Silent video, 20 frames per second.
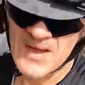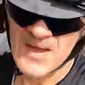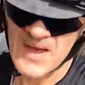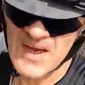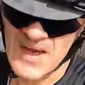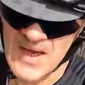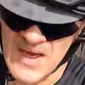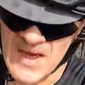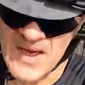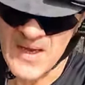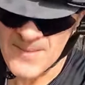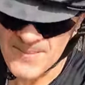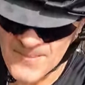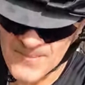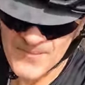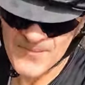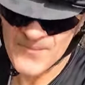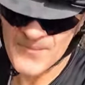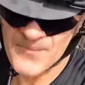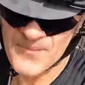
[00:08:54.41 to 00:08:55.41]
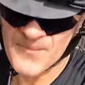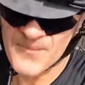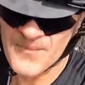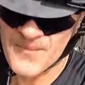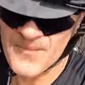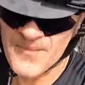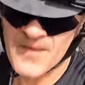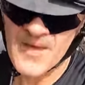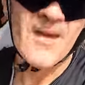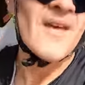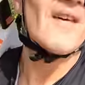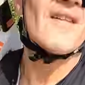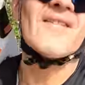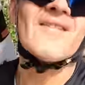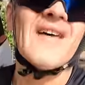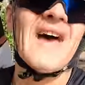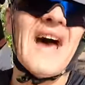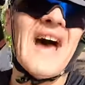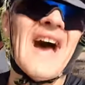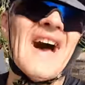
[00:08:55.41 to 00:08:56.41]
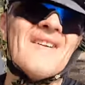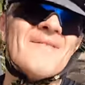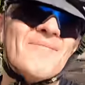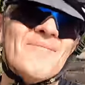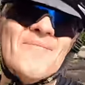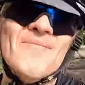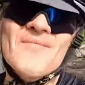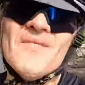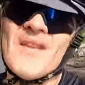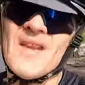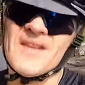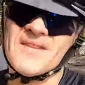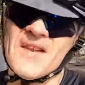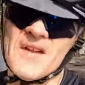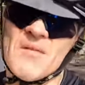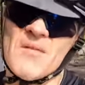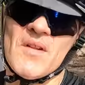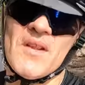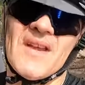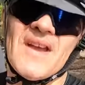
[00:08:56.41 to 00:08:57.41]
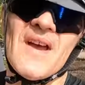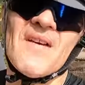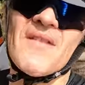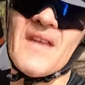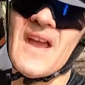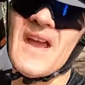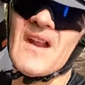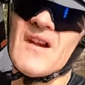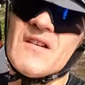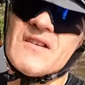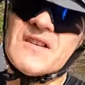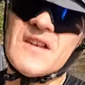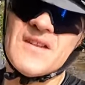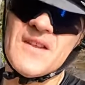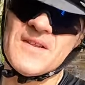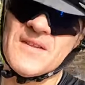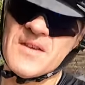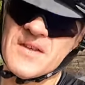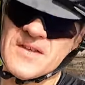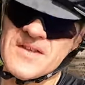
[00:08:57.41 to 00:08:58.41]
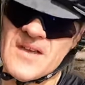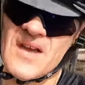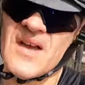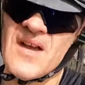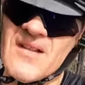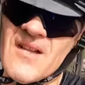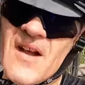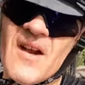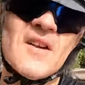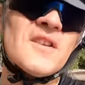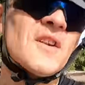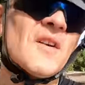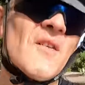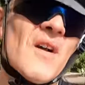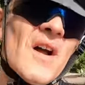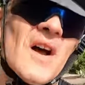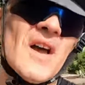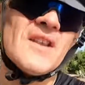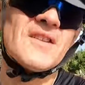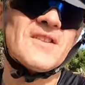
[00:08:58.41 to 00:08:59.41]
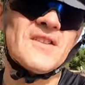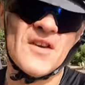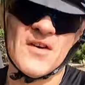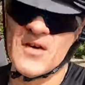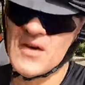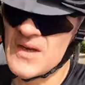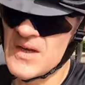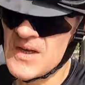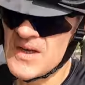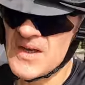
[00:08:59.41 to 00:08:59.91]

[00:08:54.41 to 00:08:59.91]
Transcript: that it didn't really have the energy that those larger rides do.